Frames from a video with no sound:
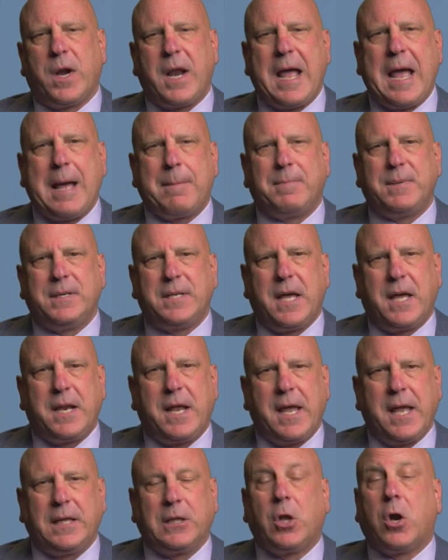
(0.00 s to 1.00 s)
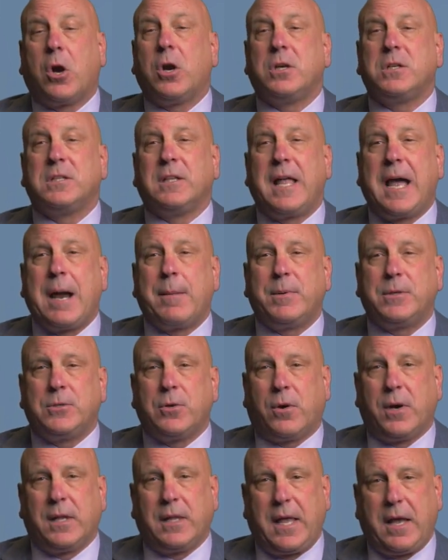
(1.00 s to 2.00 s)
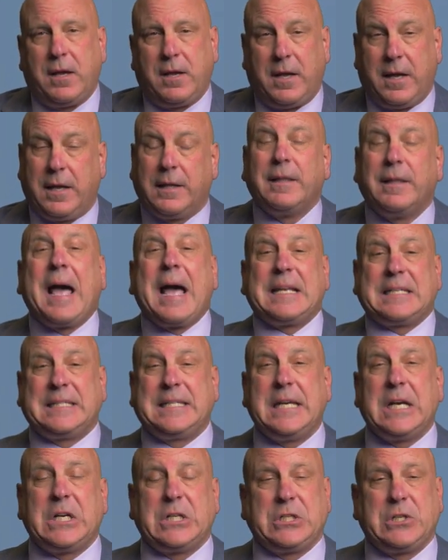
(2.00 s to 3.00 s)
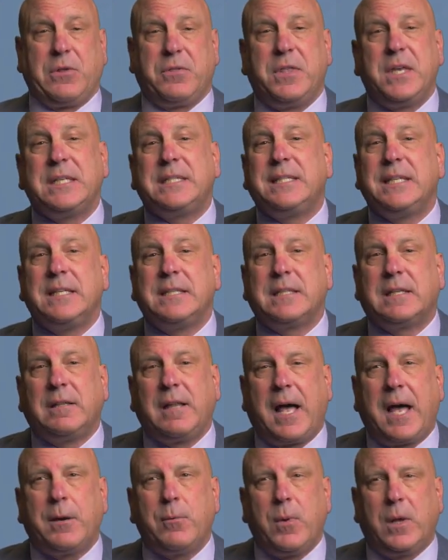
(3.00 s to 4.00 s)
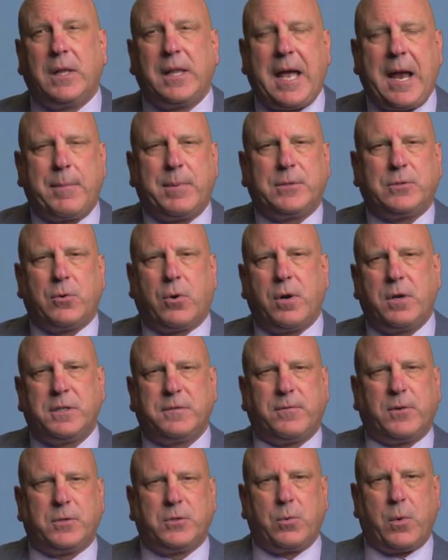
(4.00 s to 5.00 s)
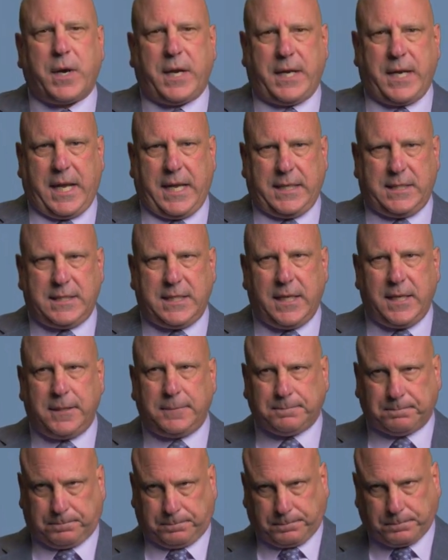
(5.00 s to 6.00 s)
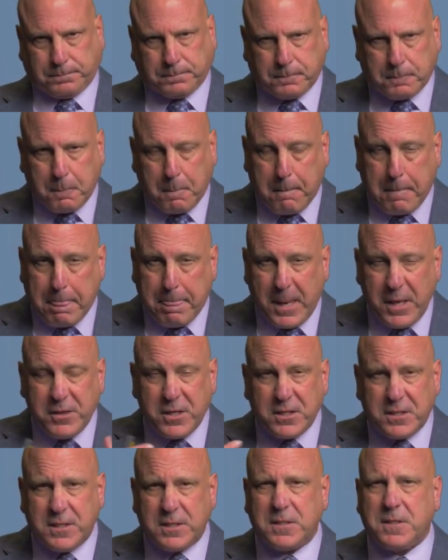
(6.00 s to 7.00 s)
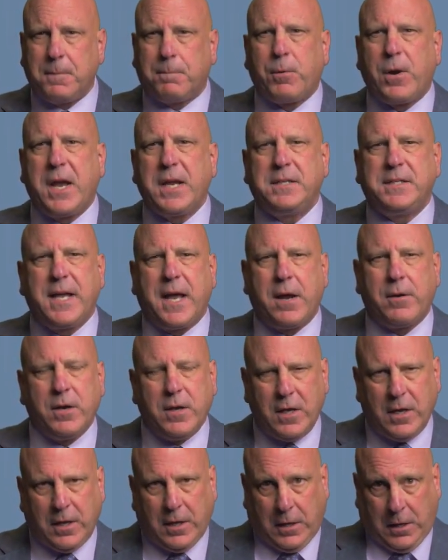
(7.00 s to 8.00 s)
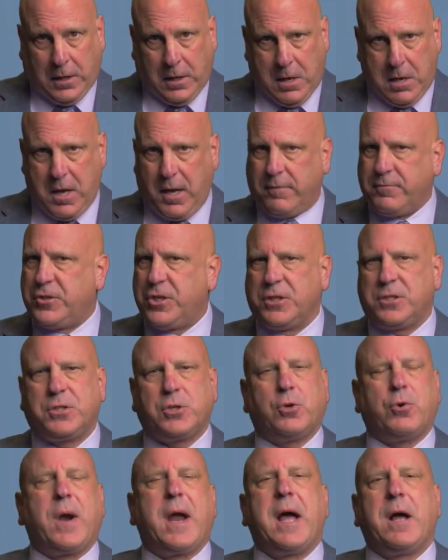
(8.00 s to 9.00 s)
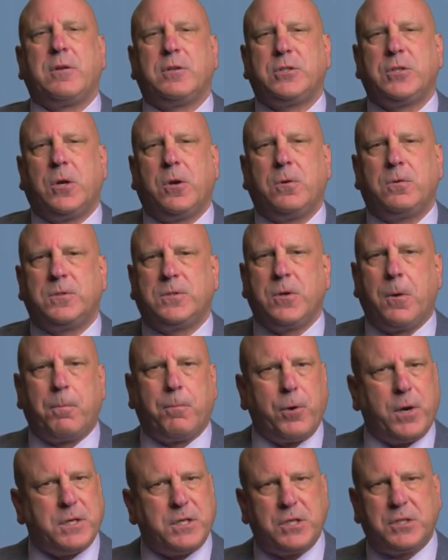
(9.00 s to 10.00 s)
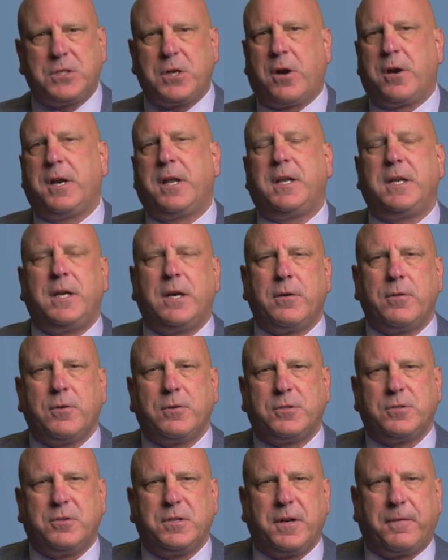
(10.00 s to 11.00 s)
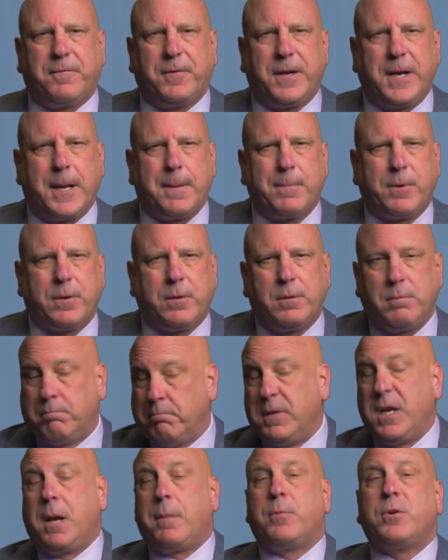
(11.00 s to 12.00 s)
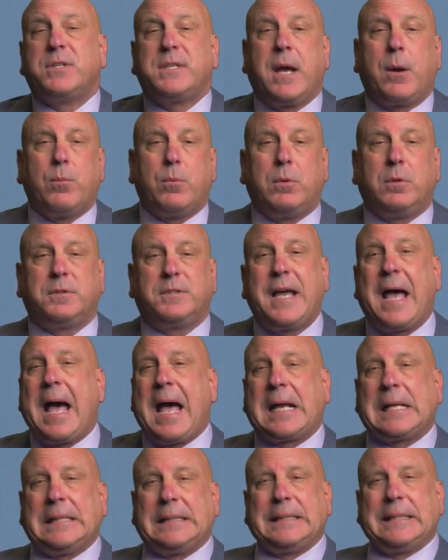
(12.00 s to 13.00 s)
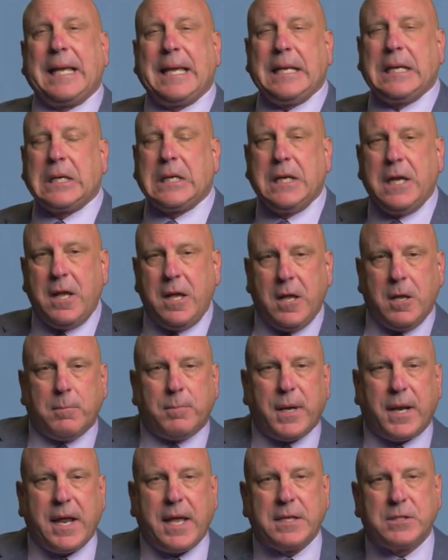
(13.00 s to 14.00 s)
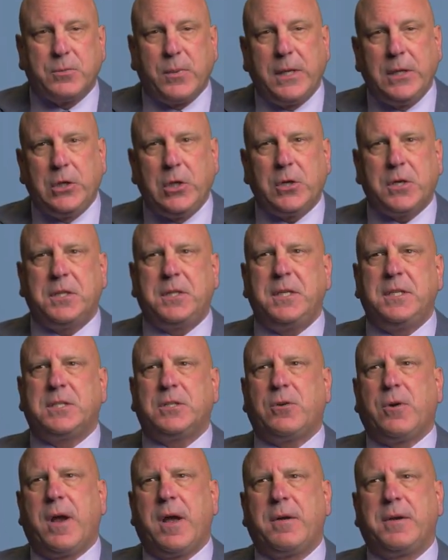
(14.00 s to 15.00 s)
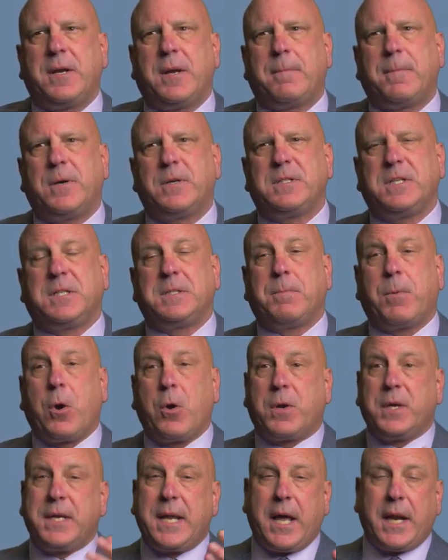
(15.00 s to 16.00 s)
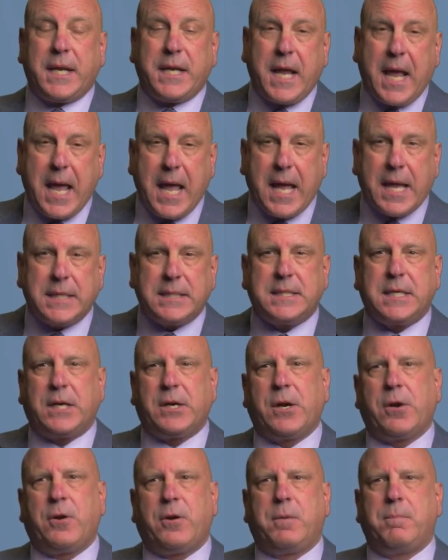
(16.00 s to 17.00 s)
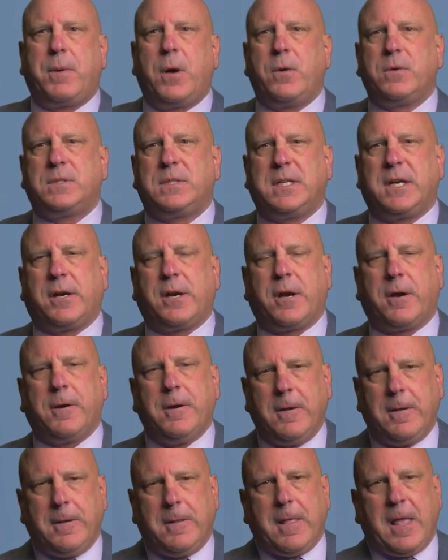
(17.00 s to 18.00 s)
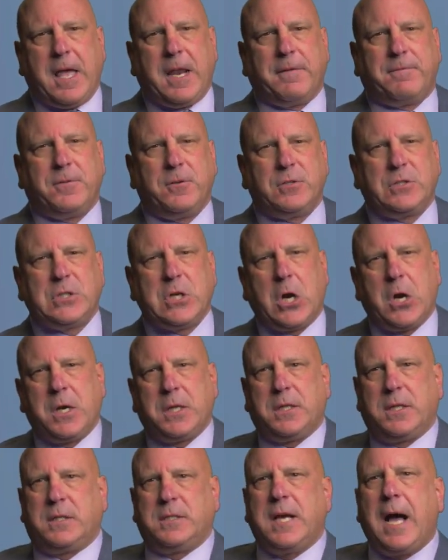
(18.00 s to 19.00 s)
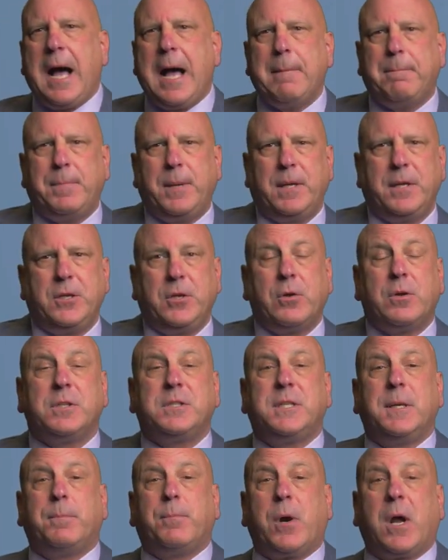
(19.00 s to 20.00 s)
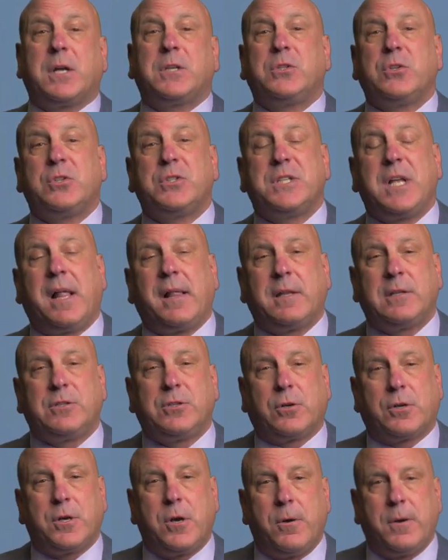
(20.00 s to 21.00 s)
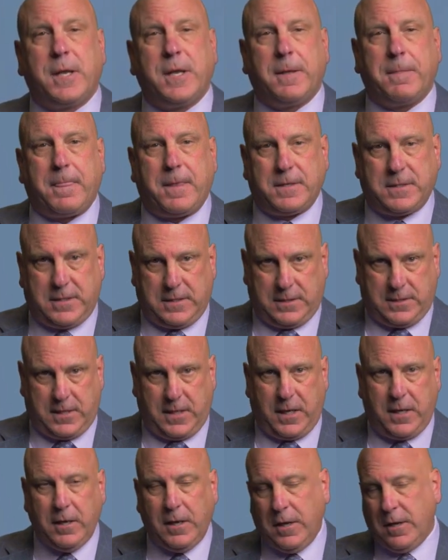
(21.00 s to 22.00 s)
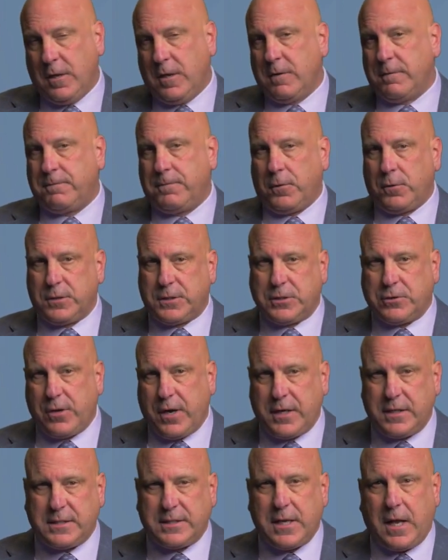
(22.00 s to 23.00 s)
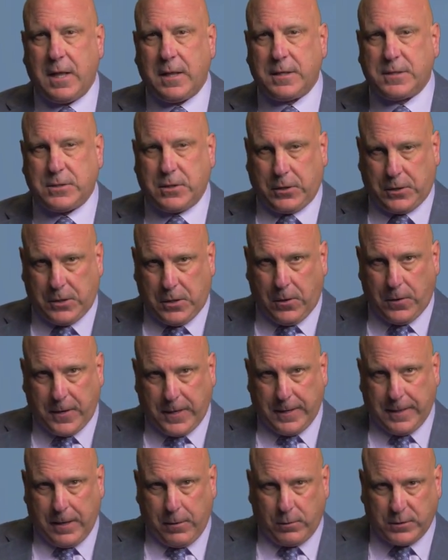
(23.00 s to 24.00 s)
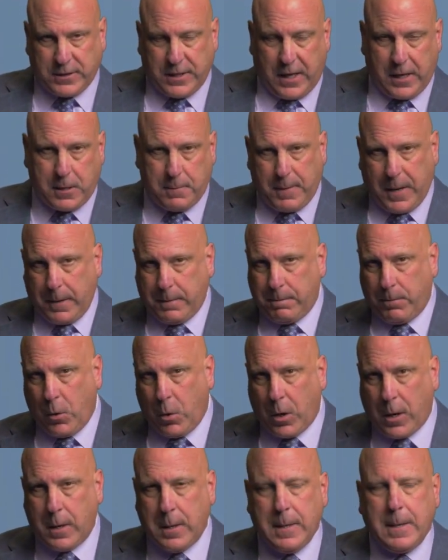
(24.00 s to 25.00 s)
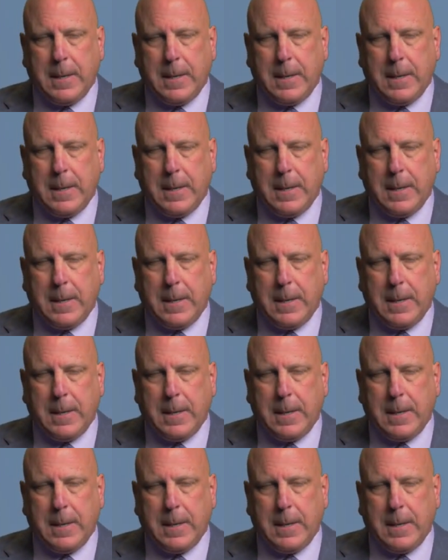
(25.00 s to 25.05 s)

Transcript: happened at a large laboratory last year. So this is Glidewell Laboratories for 2019. This is the breakdown of just crowns. So bridges aren't in here. Those are different numbers that we'll tackle later. But as we look at these crown numbers, it's broken down into anterior and posterior. And if you start at the top, you can see Bruxer solid zirconia. This is the full strength solid zirconia that we'll talk about more